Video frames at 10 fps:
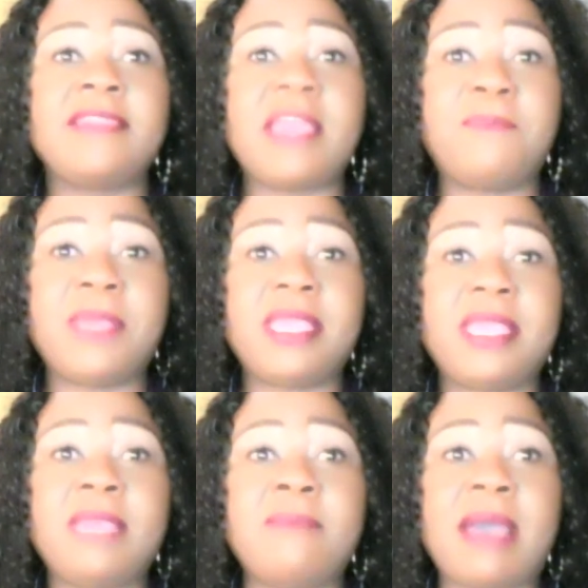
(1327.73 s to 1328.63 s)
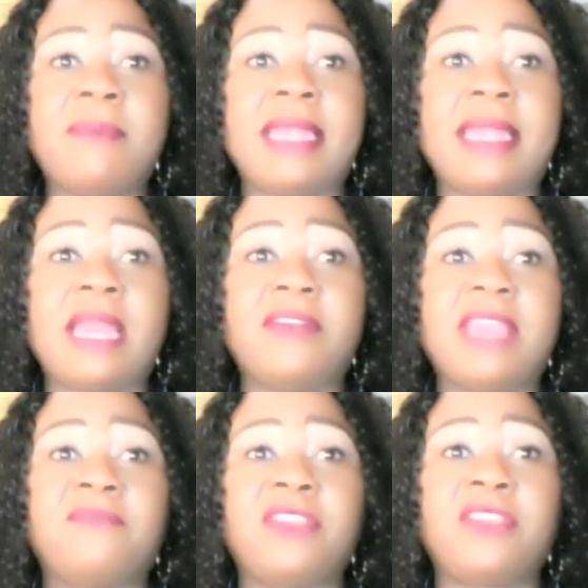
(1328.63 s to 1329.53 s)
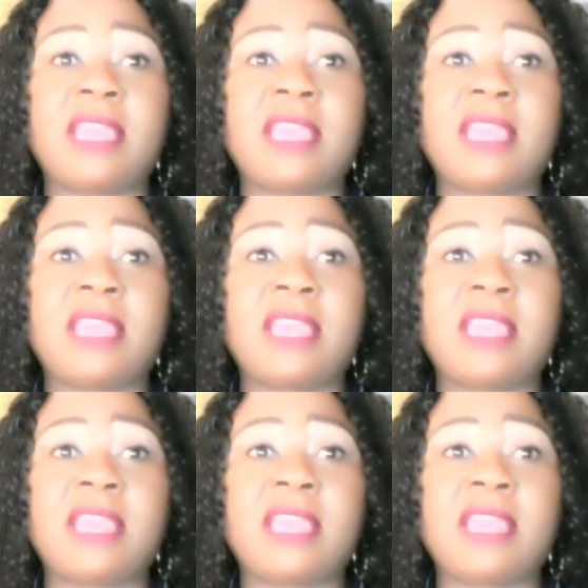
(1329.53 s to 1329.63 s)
they pick him up, and now they have